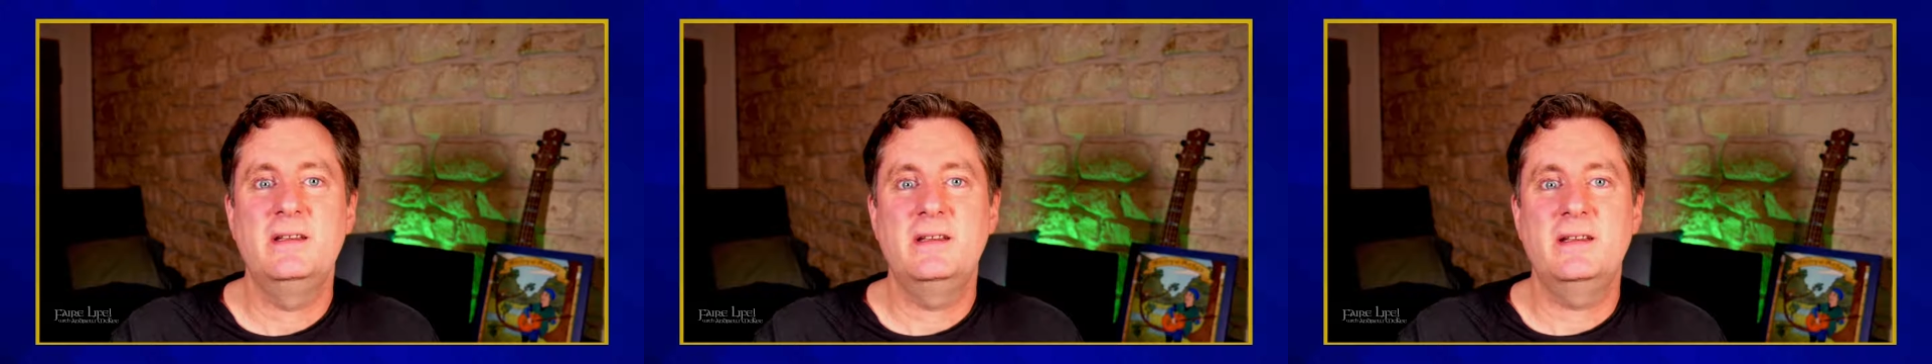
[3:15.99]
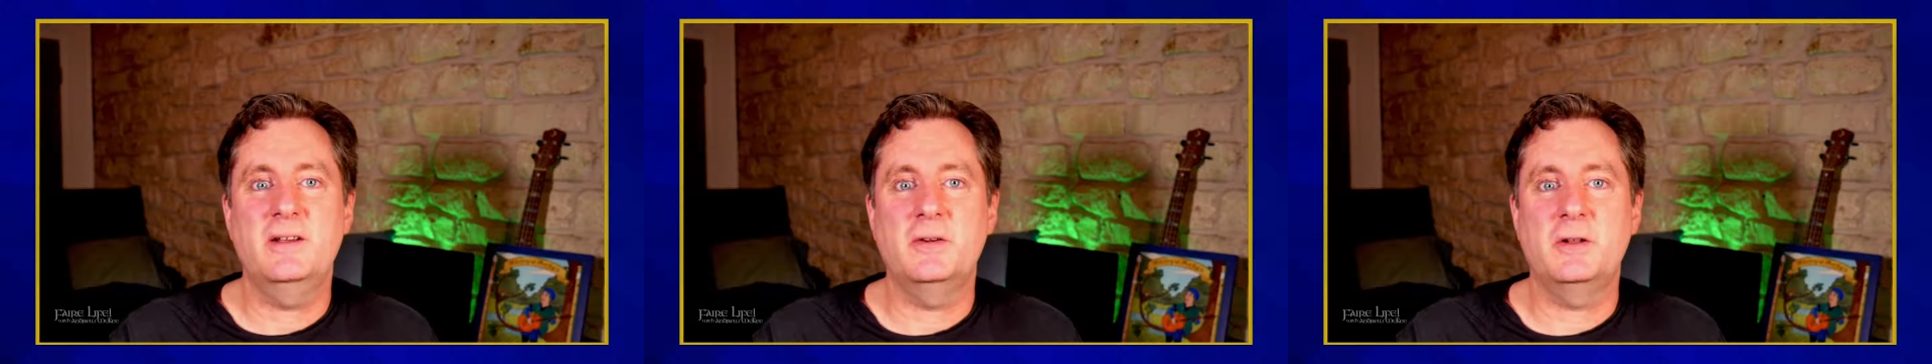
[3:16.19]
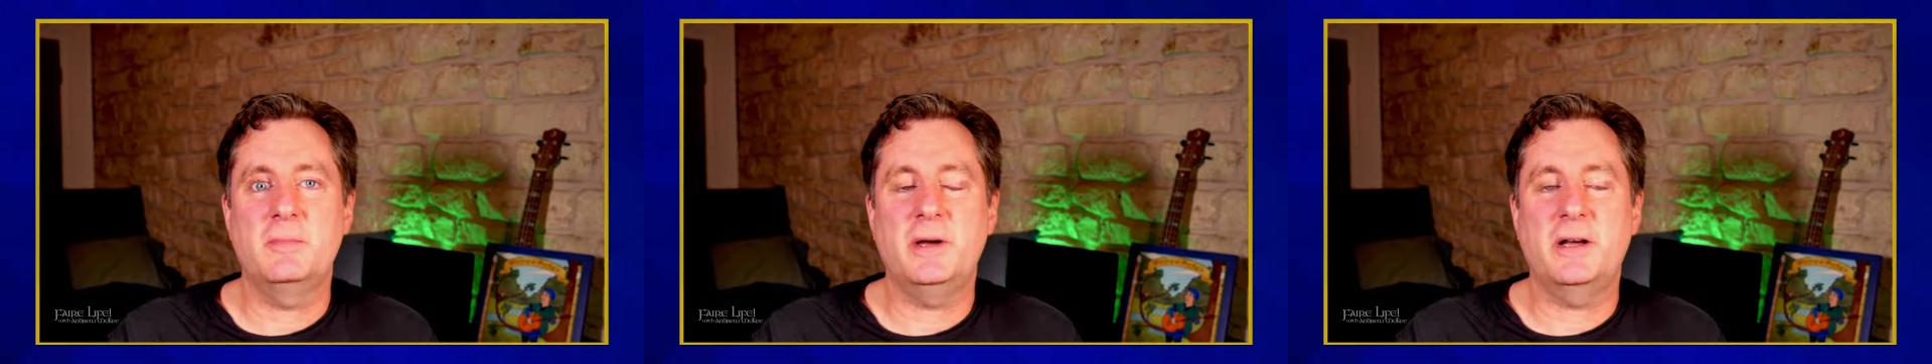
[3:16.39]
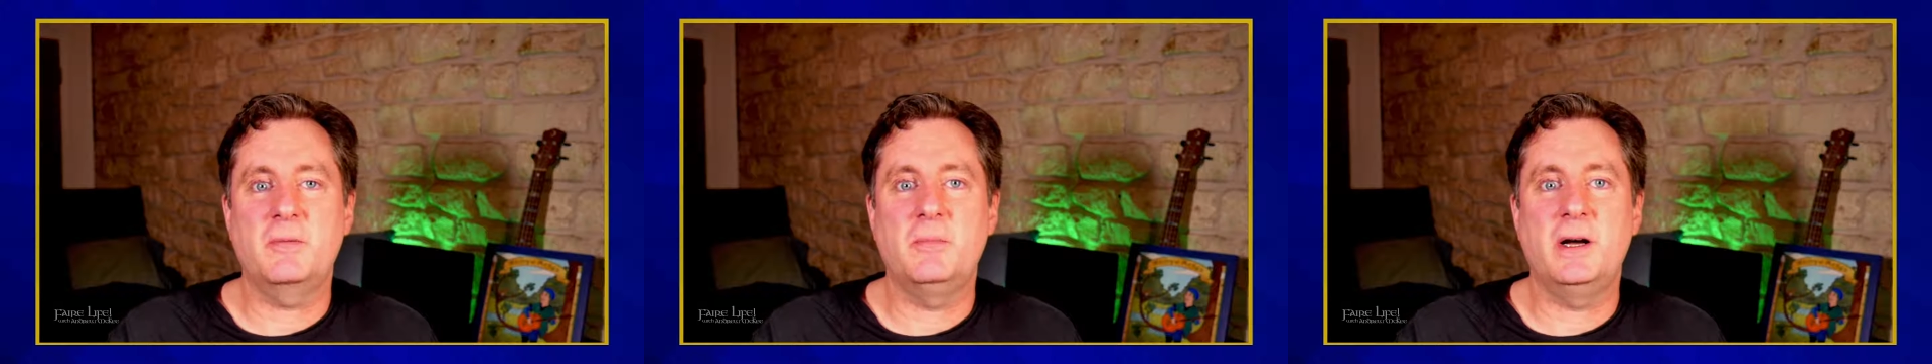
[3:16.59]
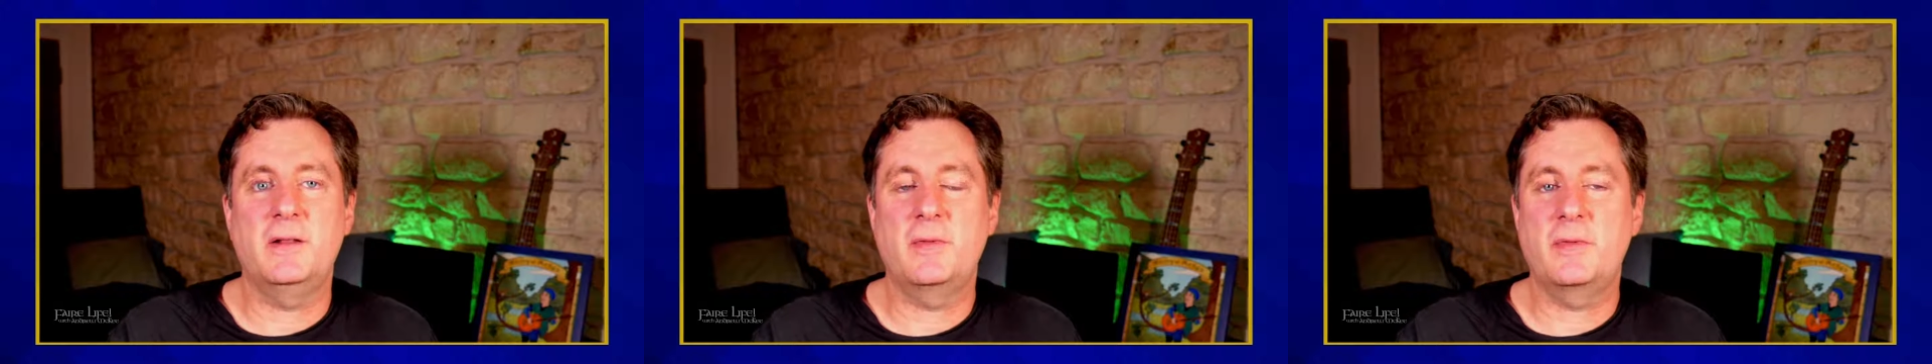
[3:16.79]
here in about a
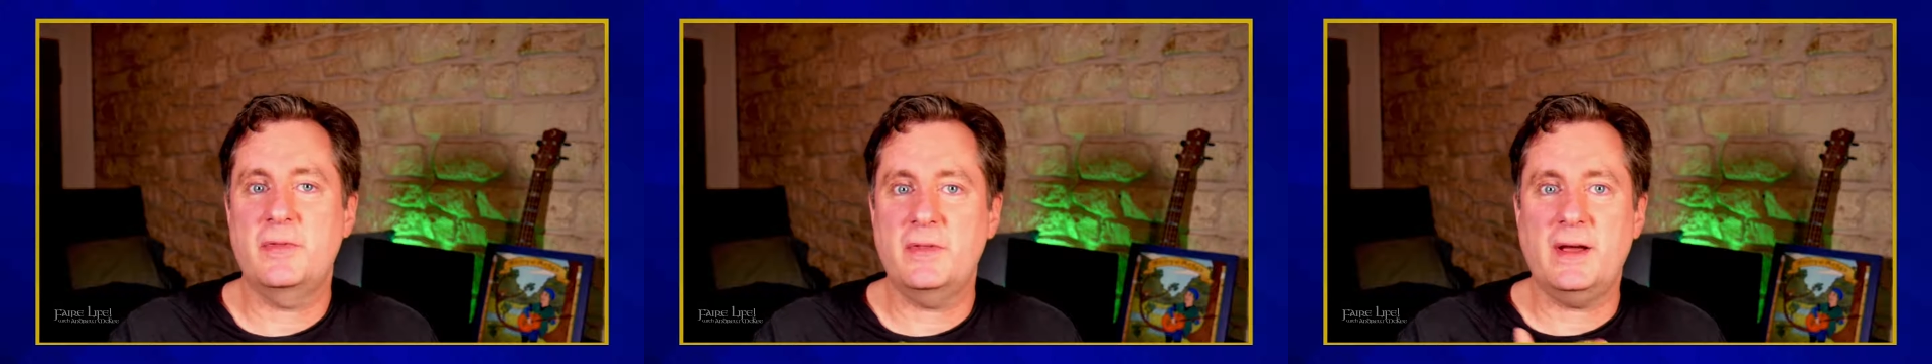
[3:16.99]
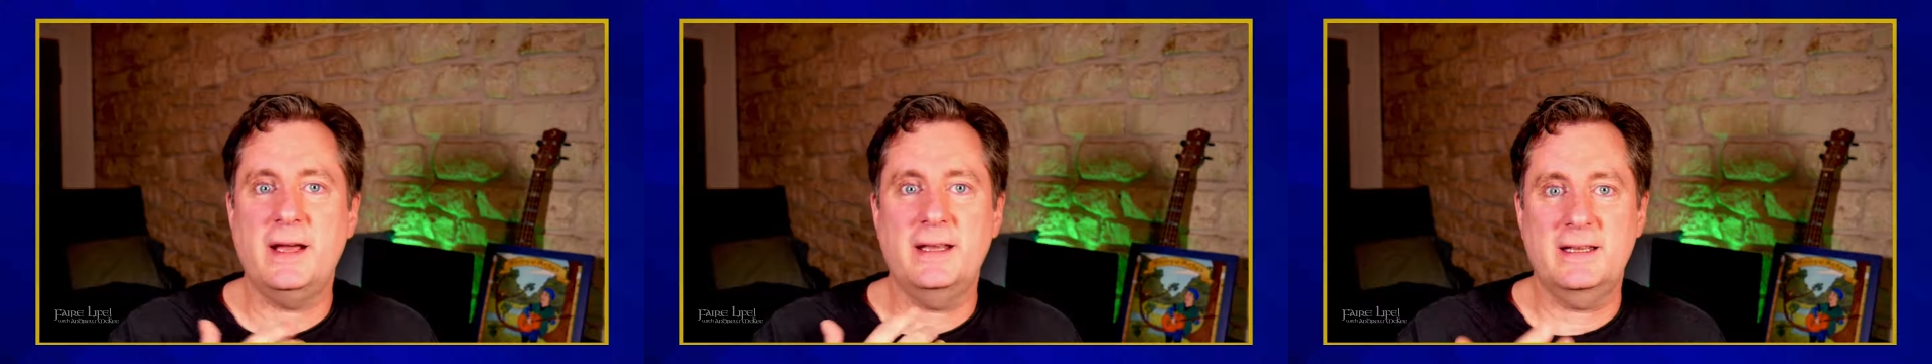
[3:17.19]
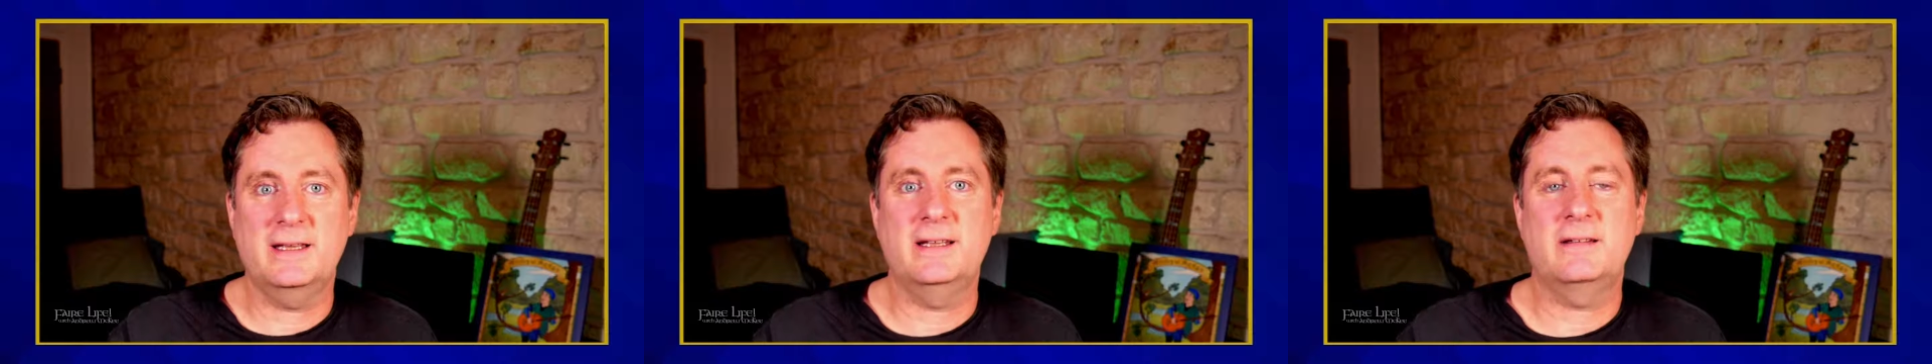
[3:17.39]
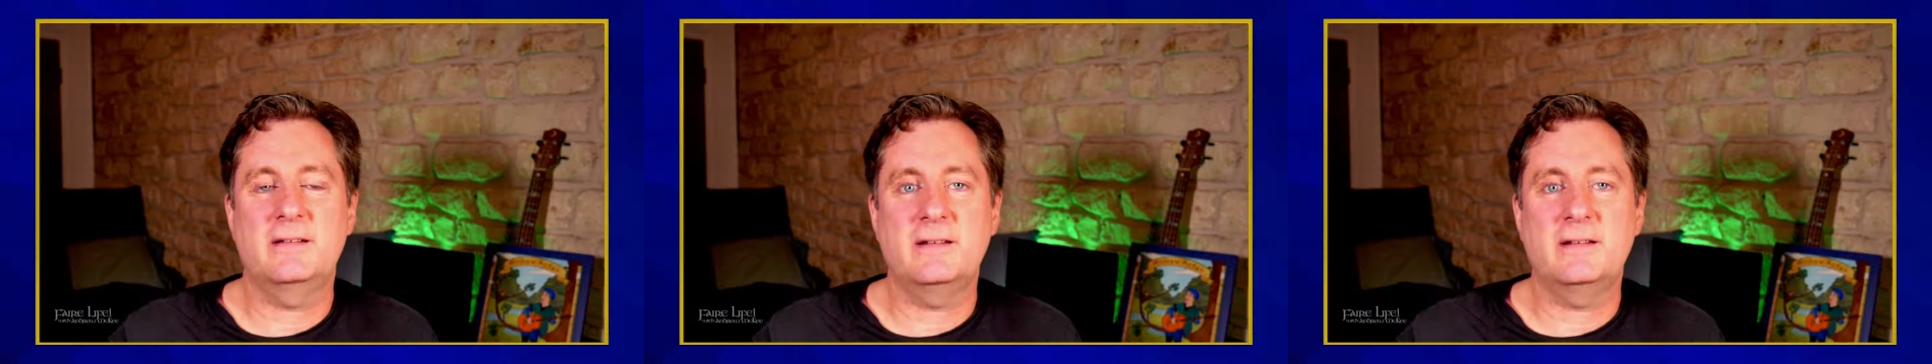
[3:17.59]
month, I can,